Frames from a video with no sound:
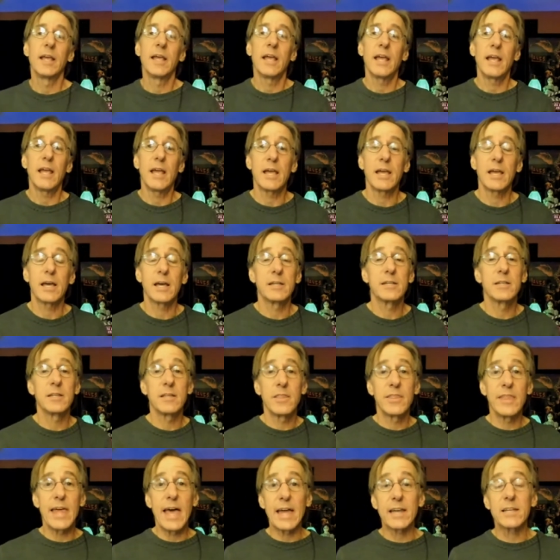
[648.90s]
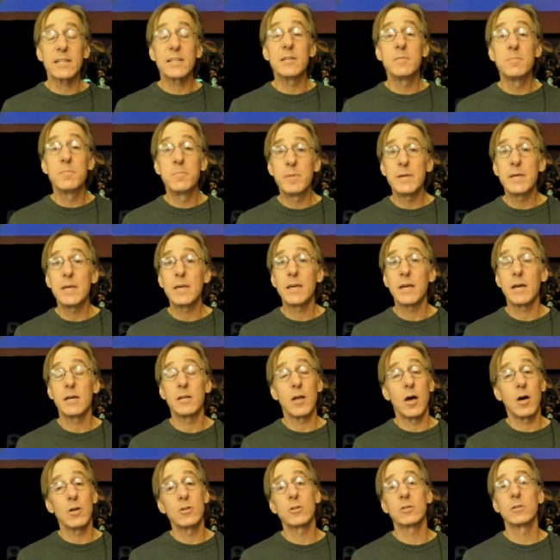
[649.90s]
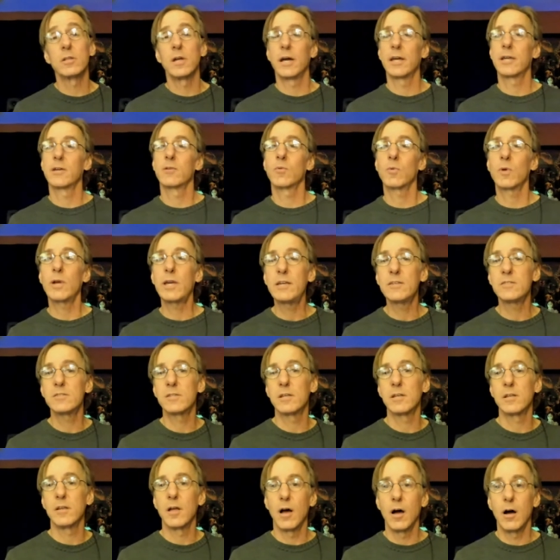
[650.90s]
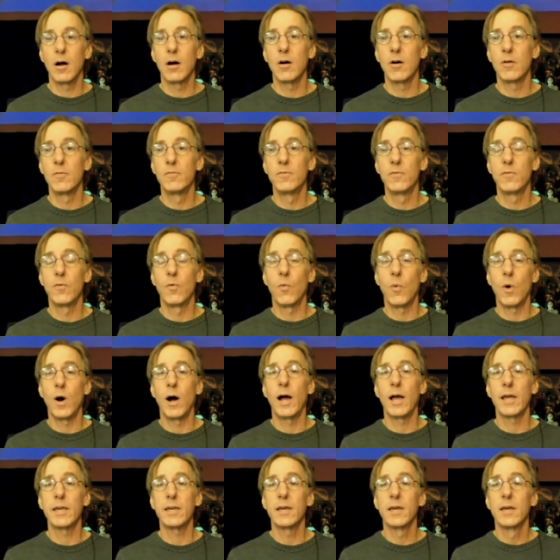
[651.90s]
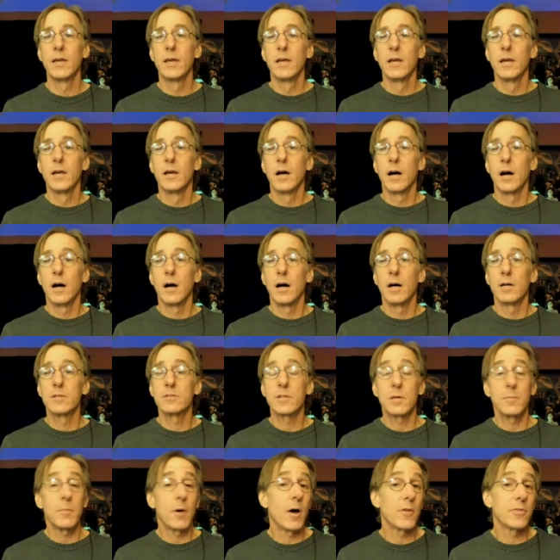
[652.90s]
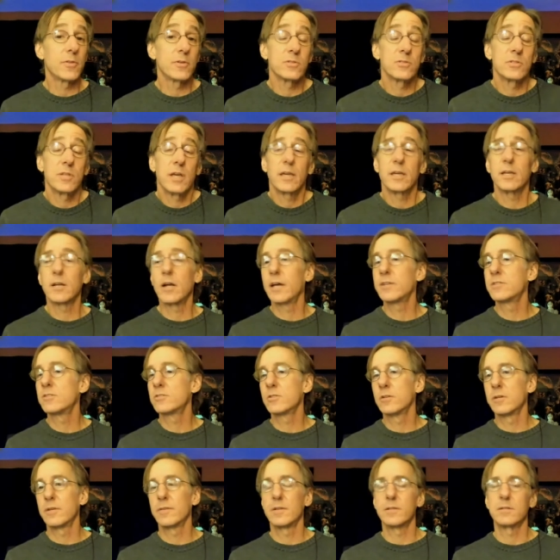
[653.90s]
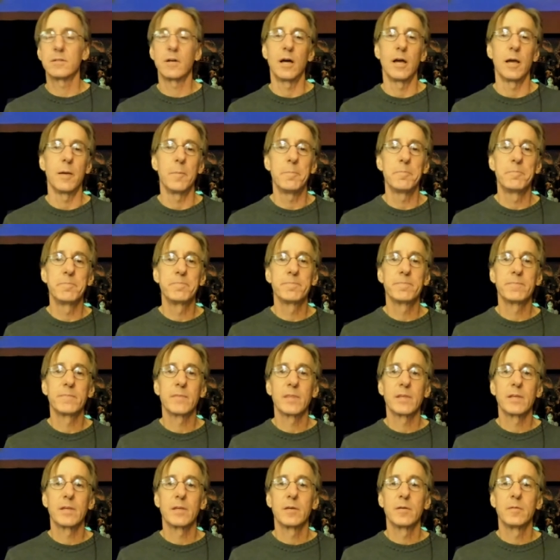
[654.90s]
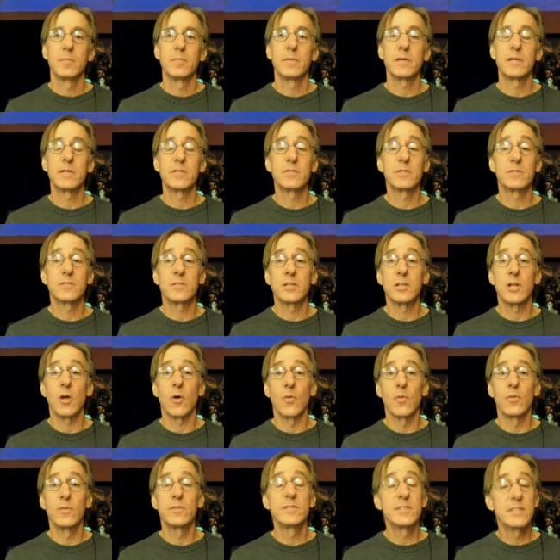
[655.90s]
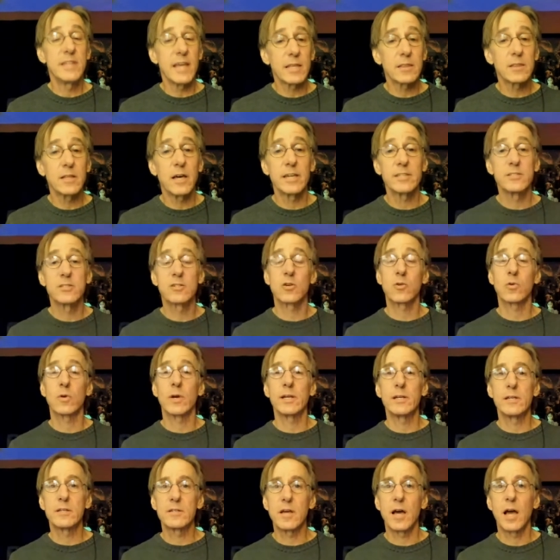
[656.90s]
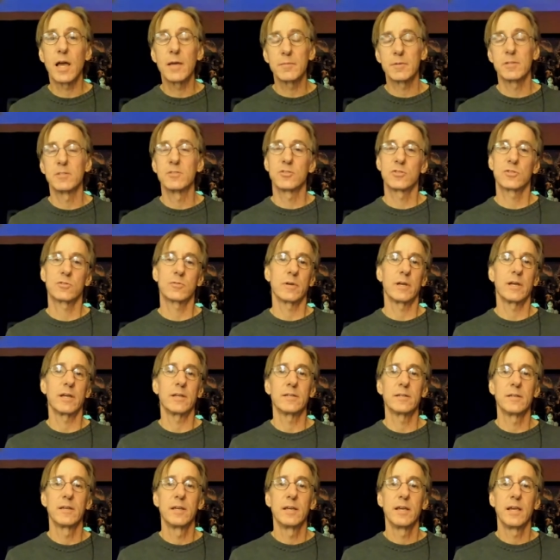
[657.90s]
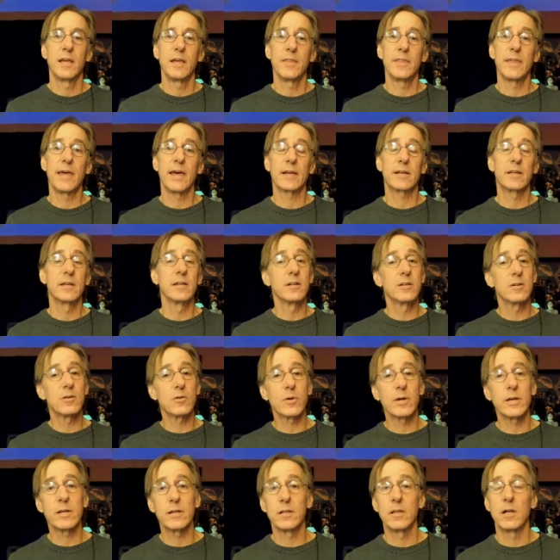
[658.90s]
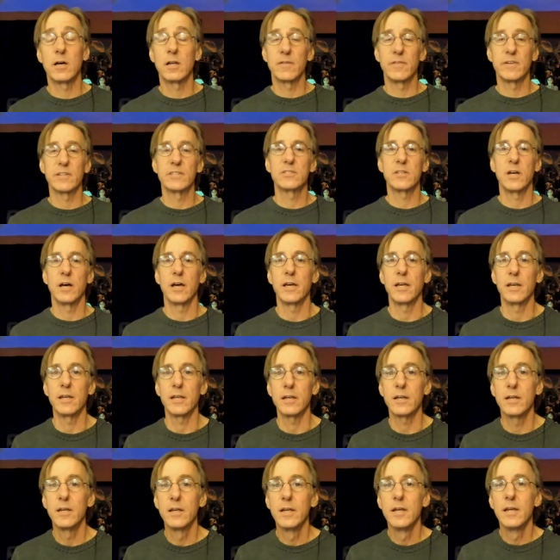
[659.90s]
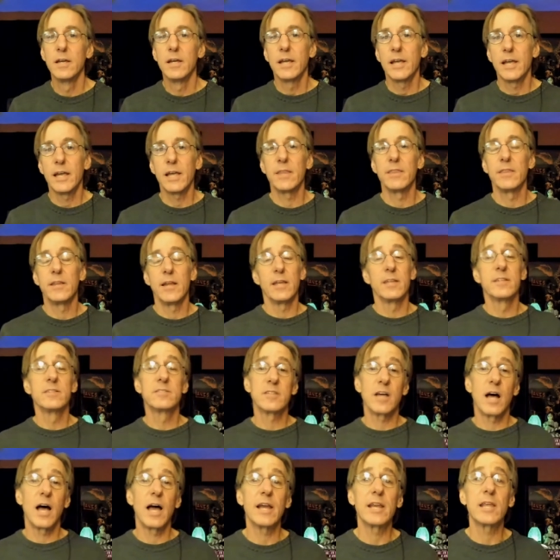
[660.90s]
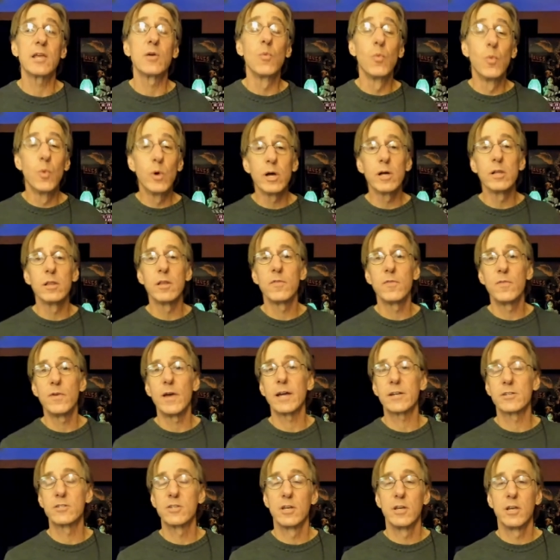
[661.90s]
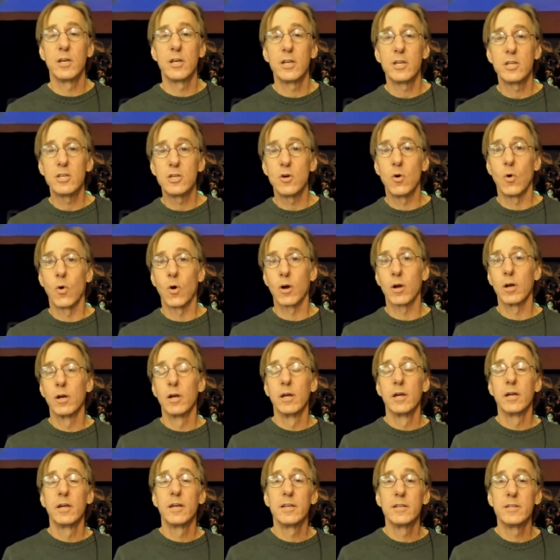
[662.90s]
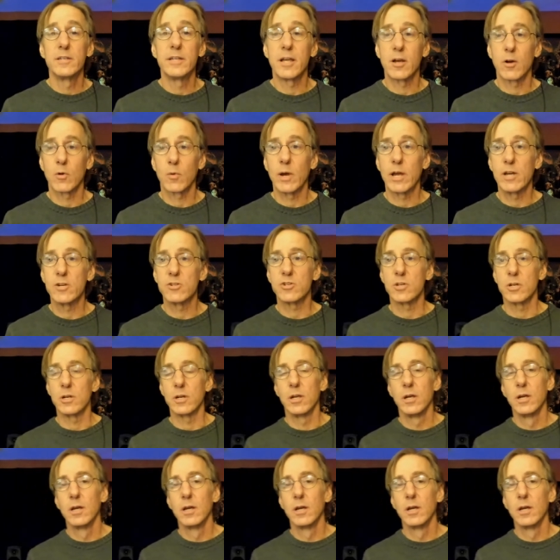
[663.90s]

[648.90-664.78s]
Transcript: and that can be an underlying reason of why uh, some authors say, you know, I just don't have the time. Because, you know, deadlines create a time constraint and that can create a lot of anxiety. And anxiety will affect your narration.